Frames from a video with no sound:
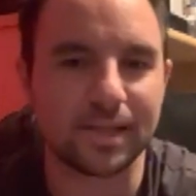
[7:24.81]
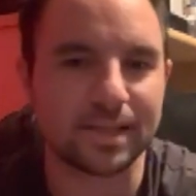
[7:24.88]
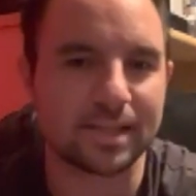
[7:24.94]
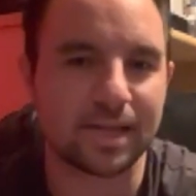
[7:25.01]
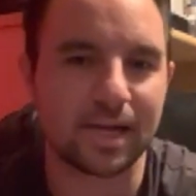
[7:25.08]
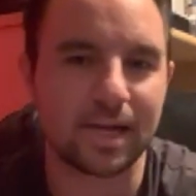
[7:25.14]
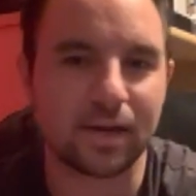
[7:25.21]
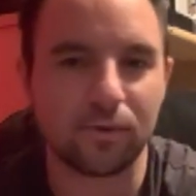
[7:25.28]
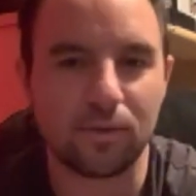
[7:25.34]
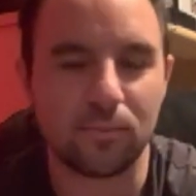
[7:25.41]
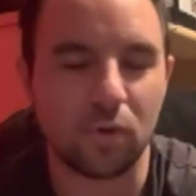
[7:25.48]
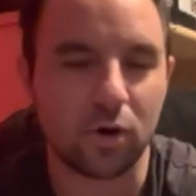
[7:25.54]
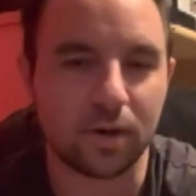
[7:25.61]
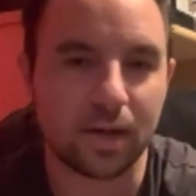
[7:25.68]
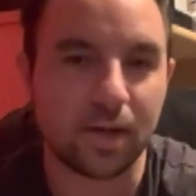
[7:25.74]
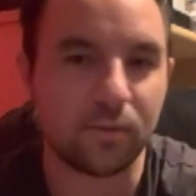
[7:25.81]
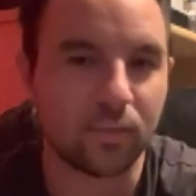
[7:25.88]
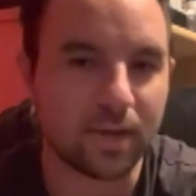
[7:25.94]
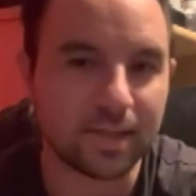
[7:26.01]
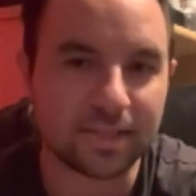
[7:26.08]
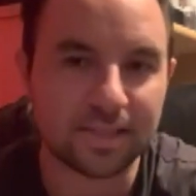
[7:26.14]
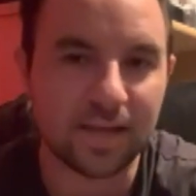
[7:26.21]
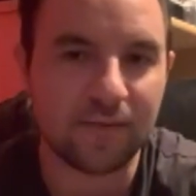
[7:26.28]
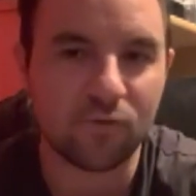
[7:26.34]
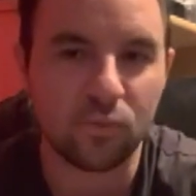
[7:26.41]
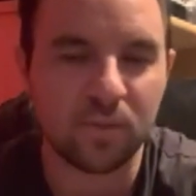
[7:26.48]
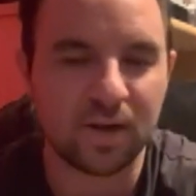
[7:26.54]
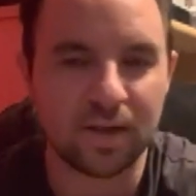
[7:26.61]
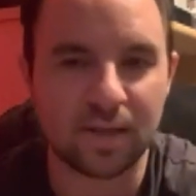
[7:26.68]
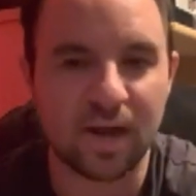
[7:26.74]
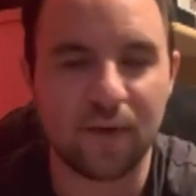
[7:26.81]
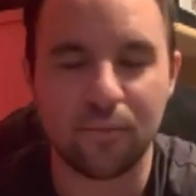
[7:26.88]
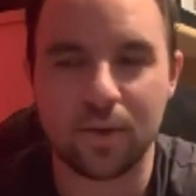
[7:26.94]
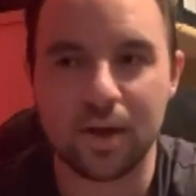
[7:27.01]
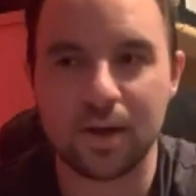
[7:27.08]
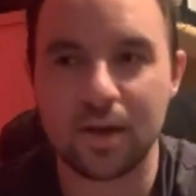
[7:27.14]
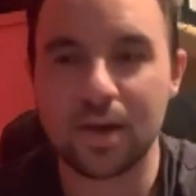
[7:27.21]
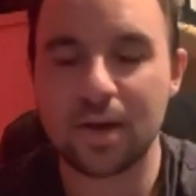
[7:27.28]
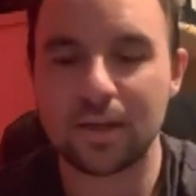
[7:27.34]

the secondary market anyway and save you money that way.